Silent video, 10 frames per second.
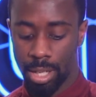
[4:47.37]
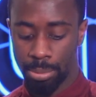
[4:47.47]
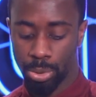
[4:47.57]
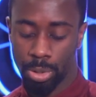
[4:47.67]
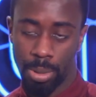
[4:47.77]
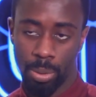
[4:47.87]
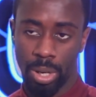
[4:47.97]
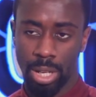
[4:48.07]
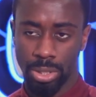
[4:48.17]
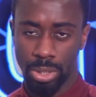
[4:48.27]
I'm talking about
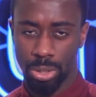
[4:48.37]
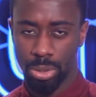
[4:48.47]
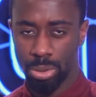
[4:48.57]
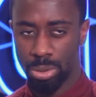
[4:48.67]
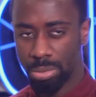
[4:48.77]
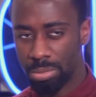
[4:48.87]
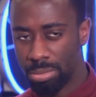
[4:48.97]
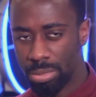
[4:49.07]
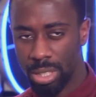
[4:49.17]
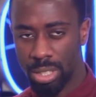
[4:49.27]
when I was in school
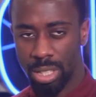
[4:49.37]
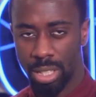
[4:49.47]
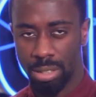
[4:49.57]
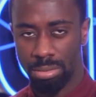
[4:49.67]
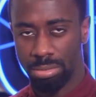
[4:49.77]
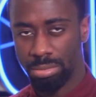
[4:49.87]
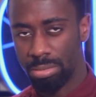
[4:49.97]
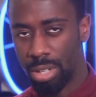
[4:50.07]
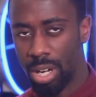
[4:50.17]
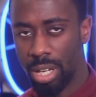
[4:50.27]
in the
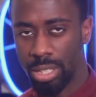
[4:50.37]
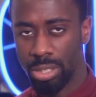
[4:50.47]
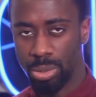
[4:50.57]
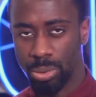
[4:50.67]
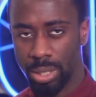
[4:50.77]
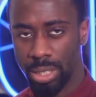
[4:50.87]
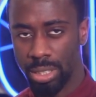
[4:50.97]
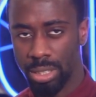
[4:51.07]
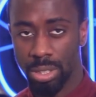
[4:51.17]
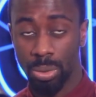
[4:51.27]
early
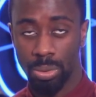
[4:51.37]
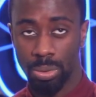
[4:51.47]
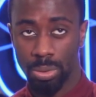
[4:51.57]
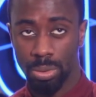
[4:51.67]
noughties, no,